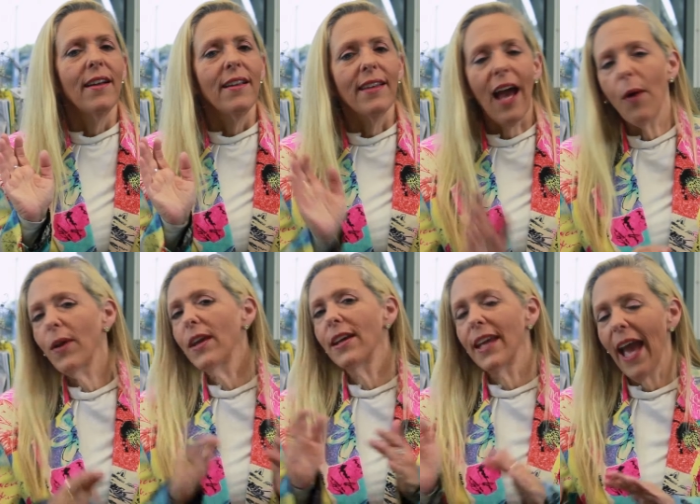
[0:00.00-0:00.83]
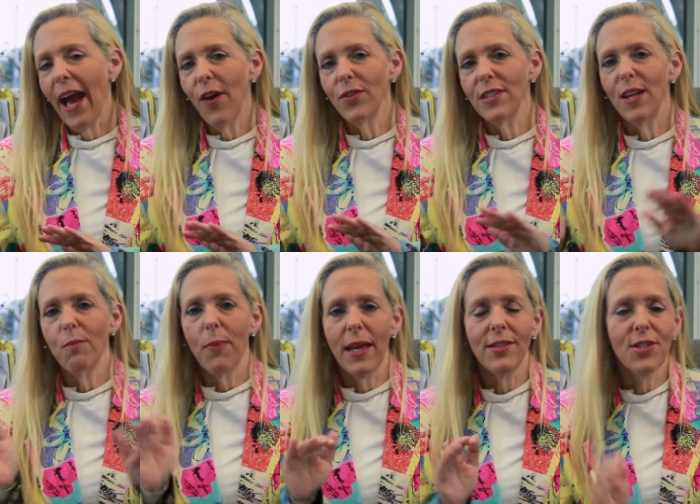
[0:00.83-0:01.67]
Now we can count
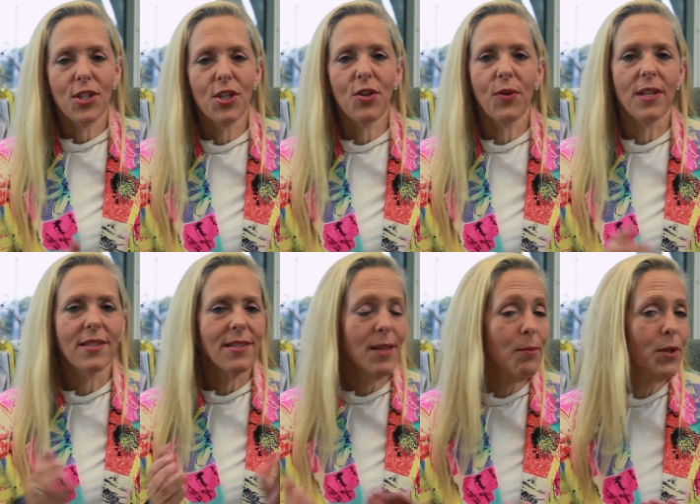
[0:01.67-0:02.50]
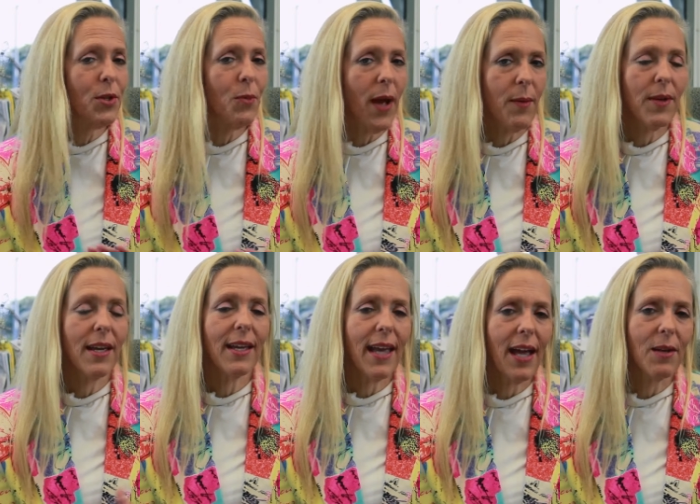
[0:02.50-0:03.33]
in base 2 in a similar way we
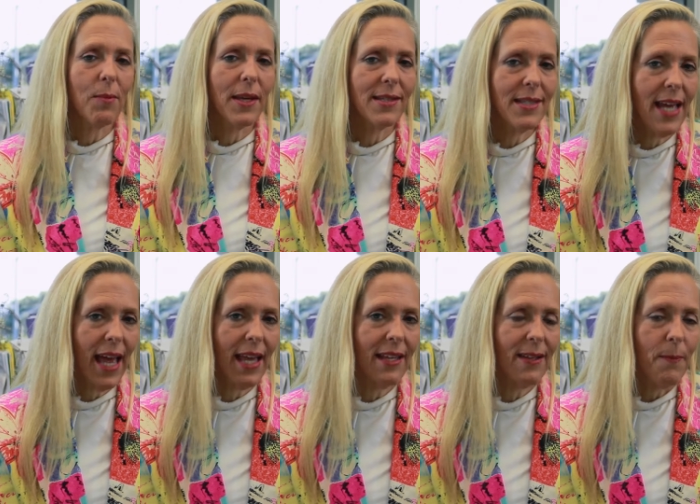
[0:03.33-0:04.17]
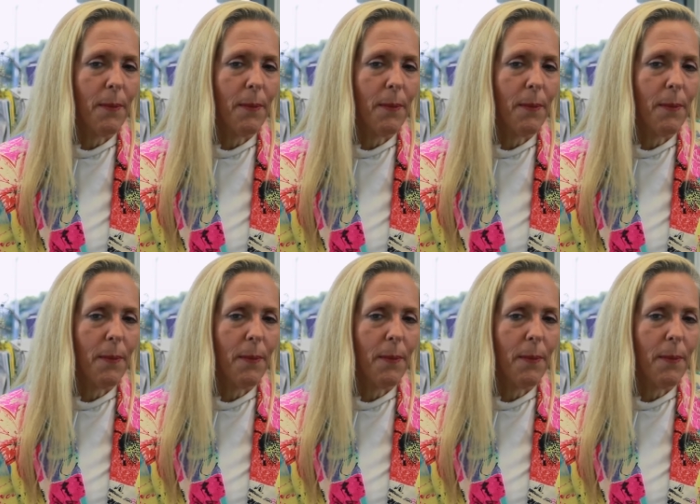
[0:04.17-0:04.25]
can count in base 10.